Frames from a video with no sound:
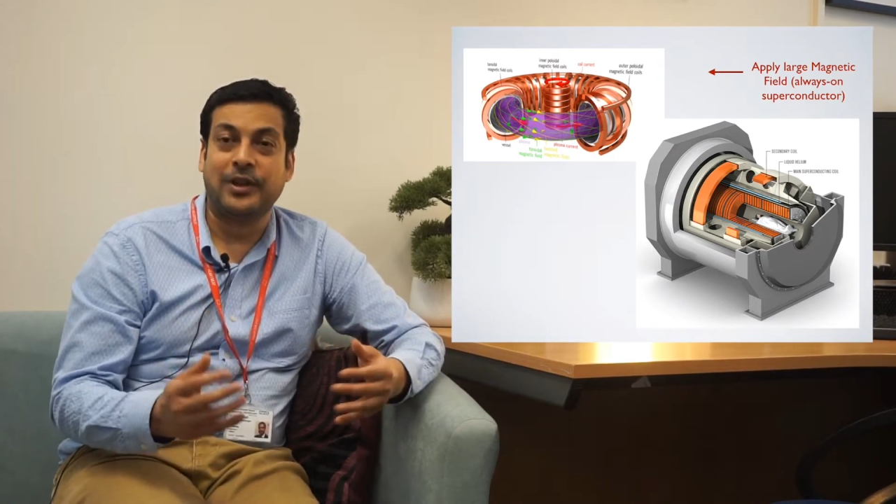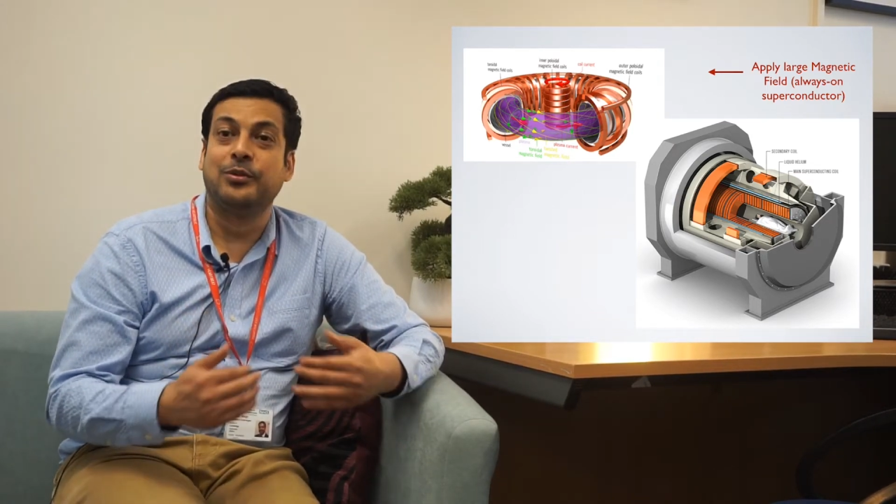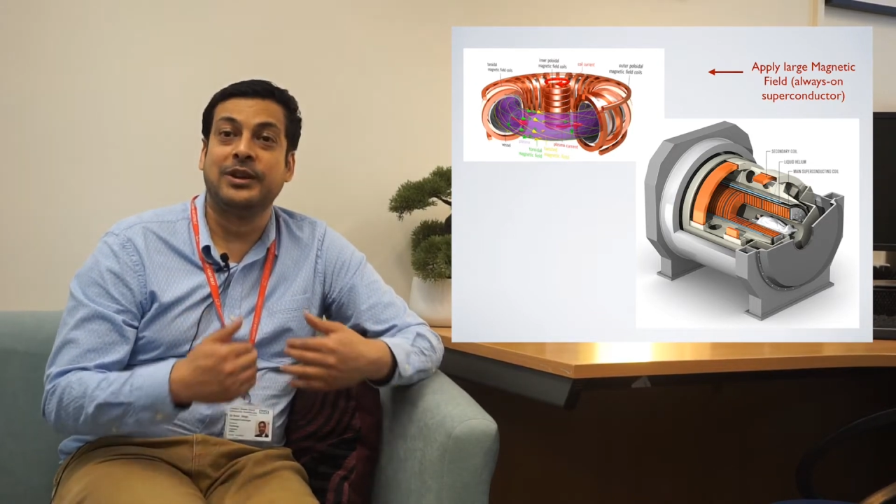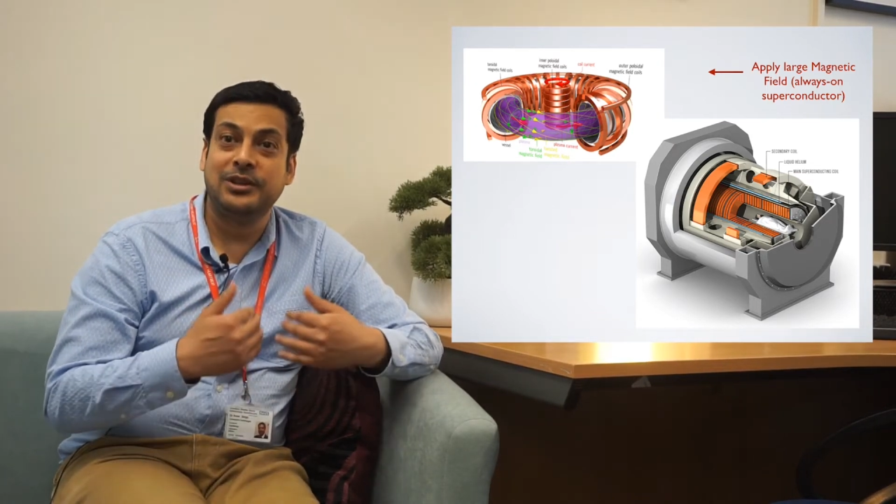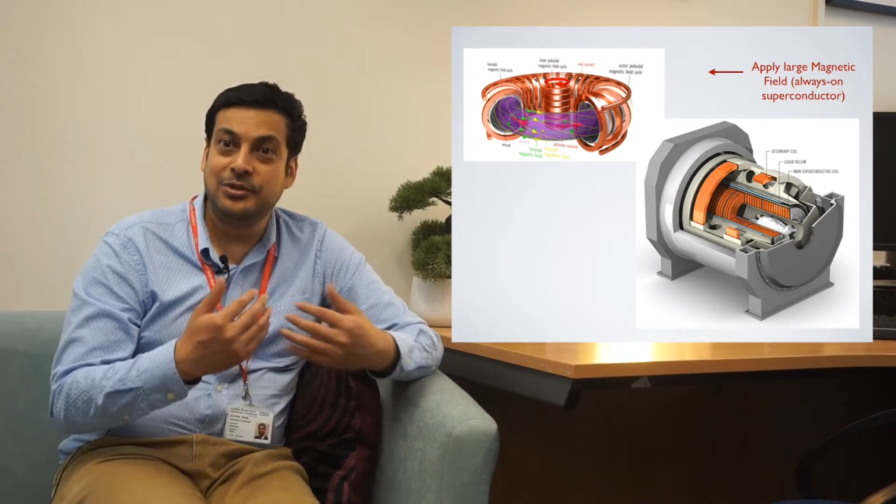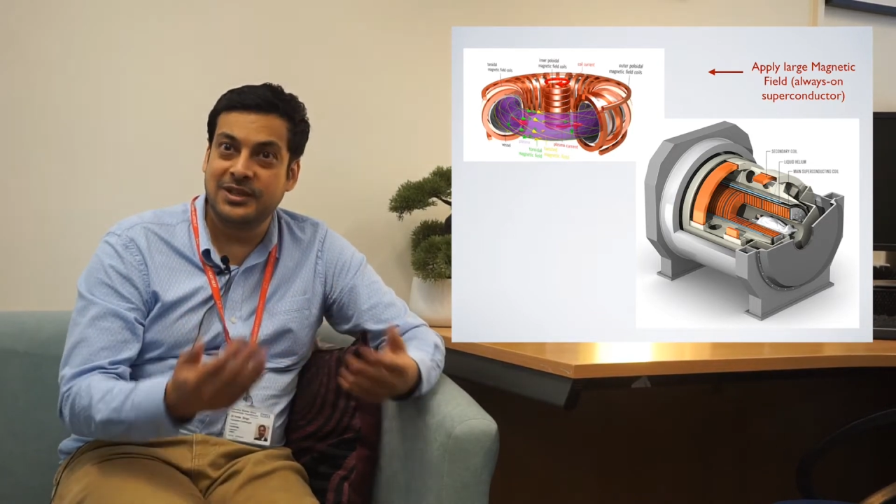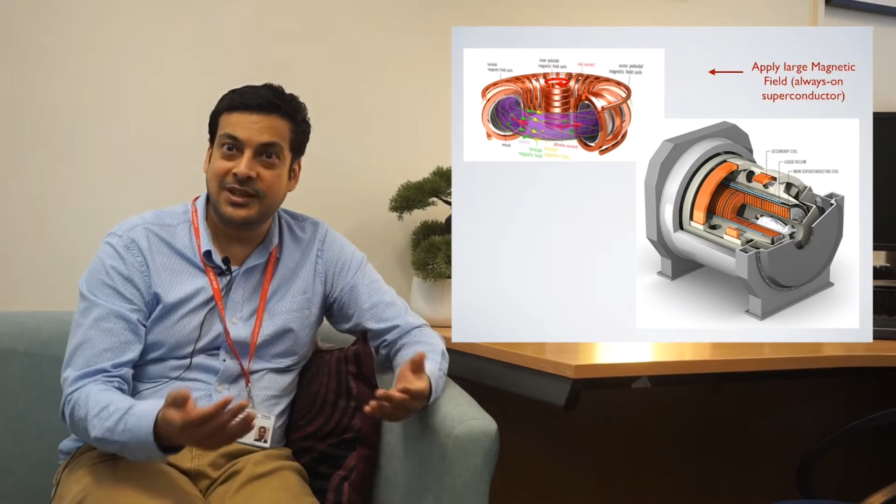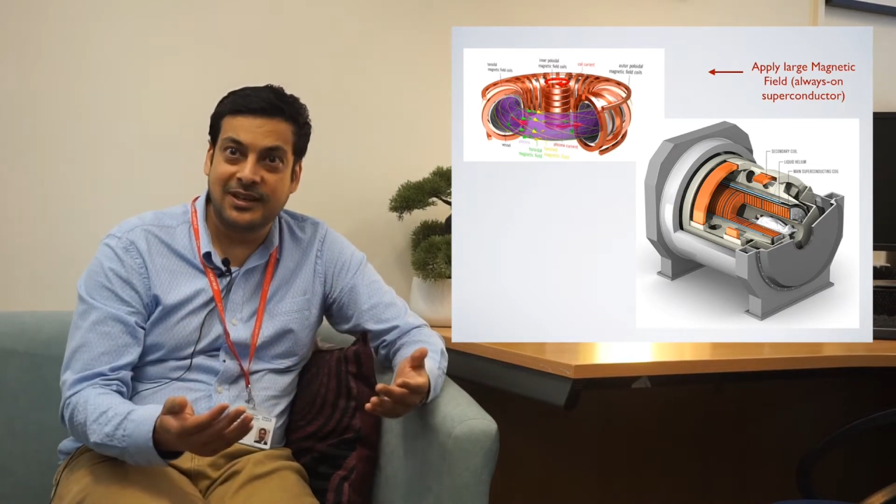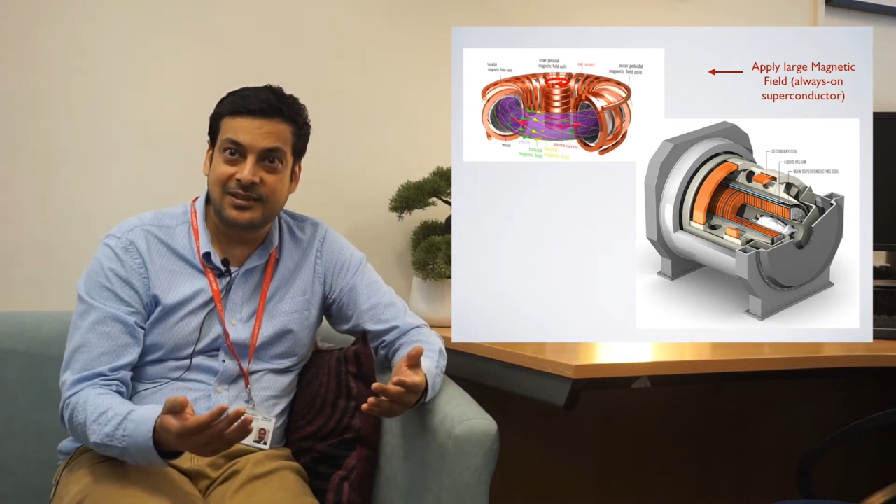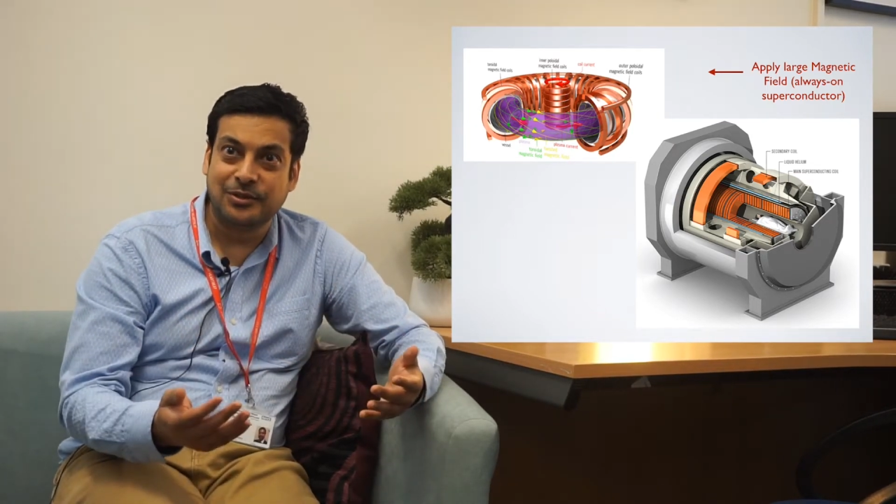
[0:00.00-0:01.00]
whether we're
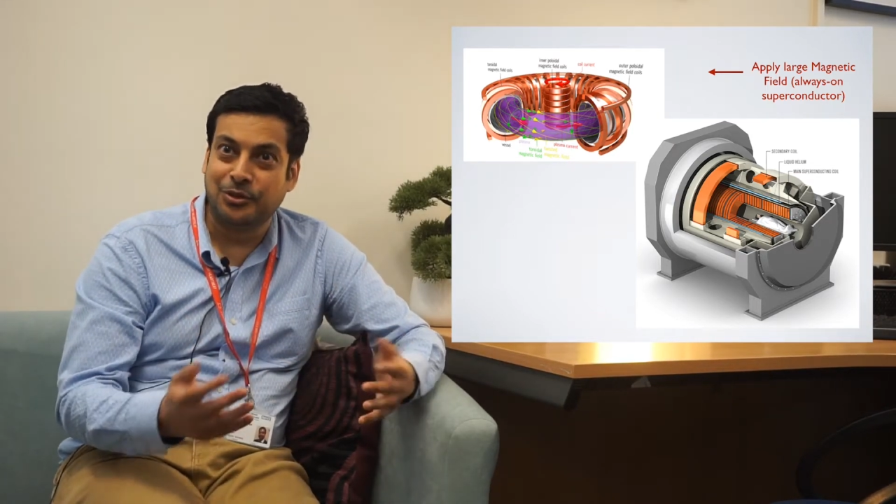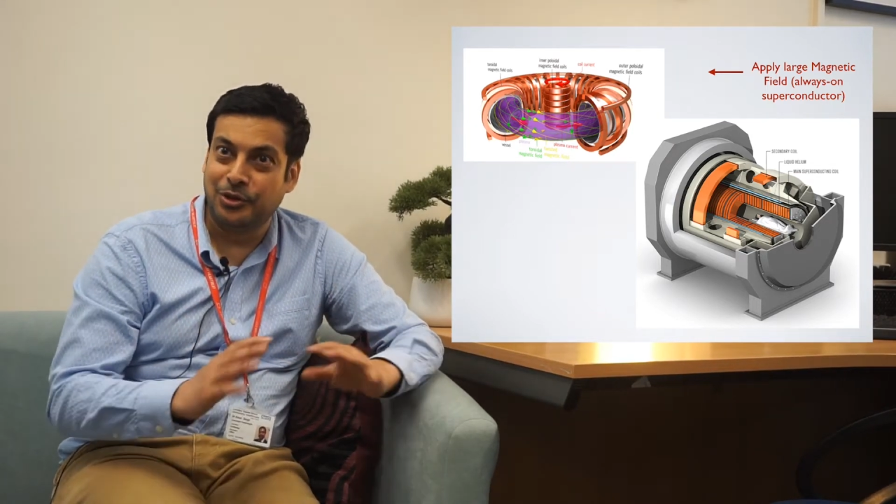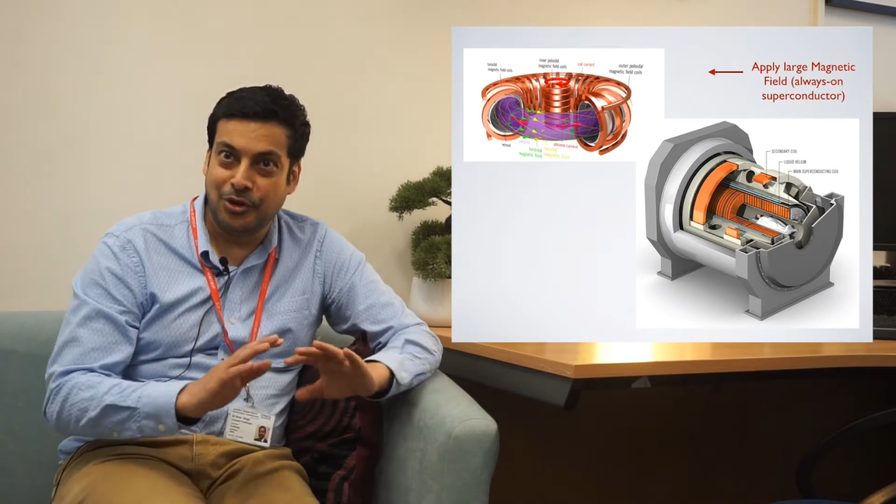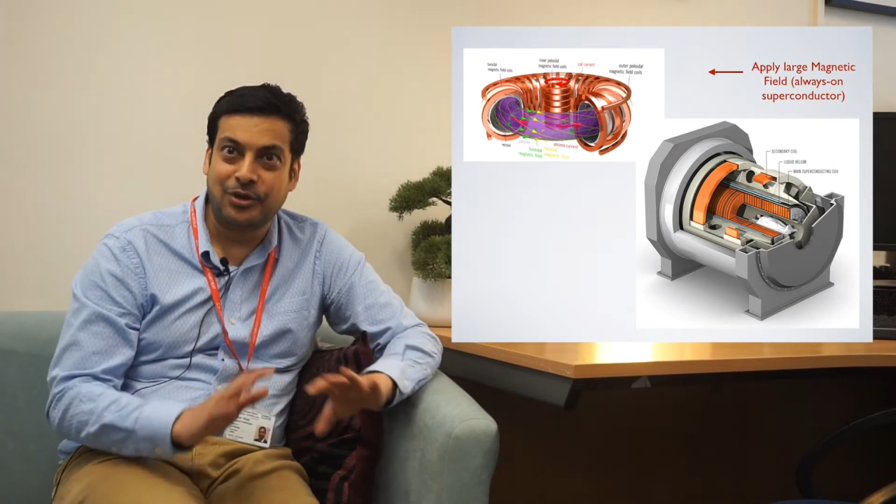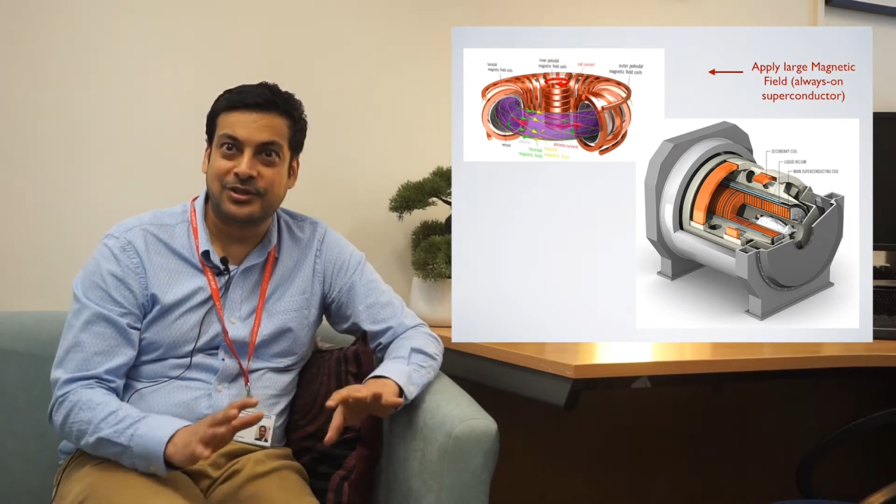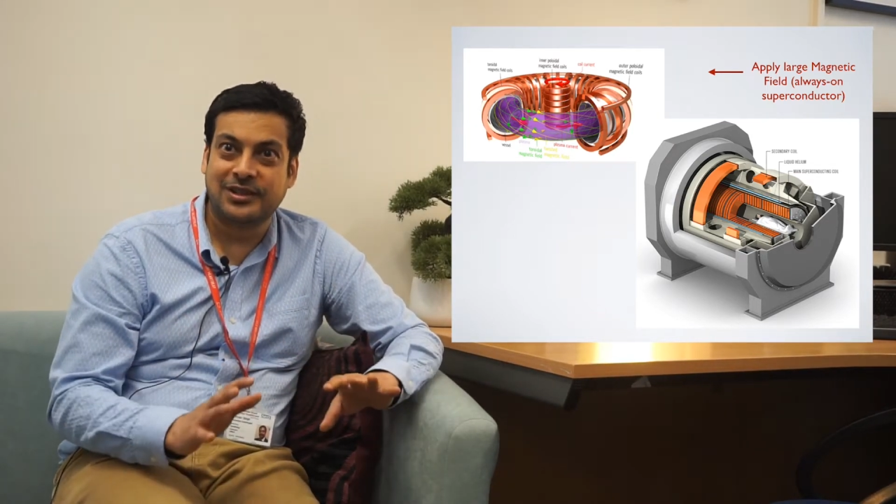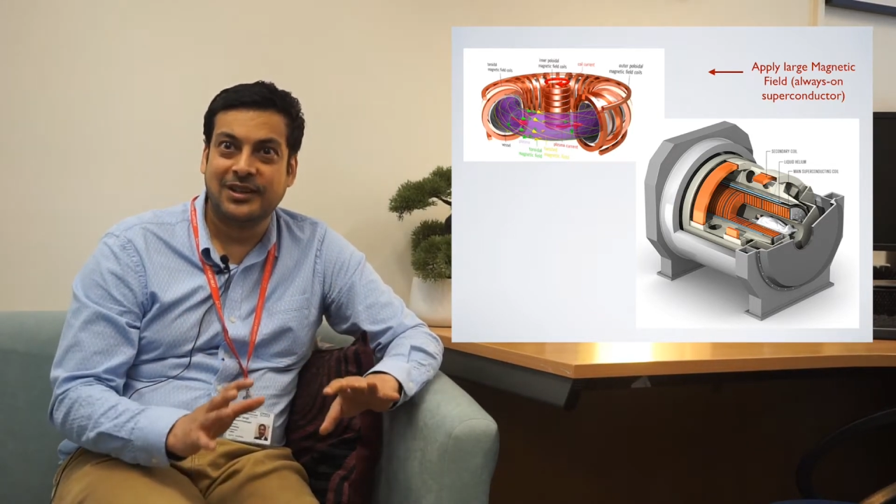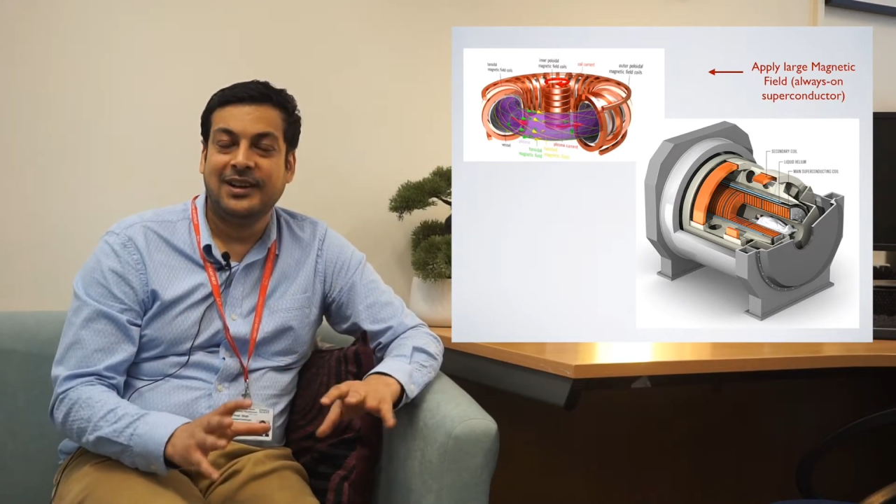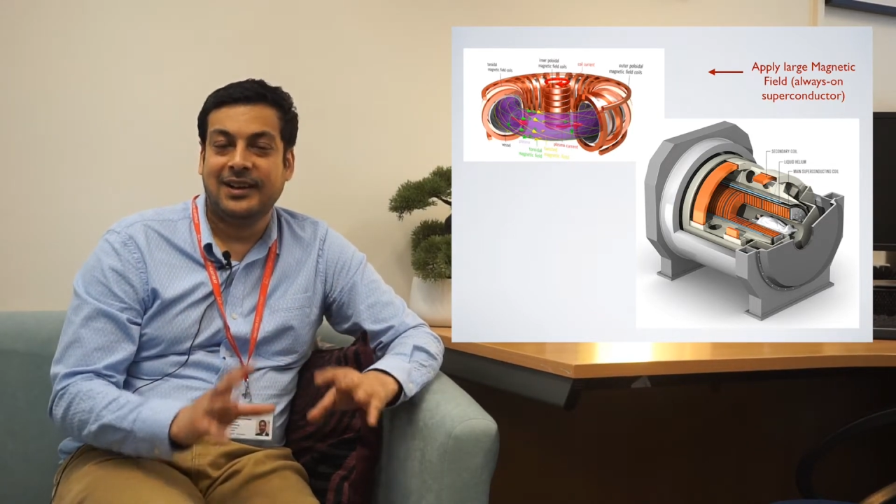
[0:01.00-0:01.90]
using it or not.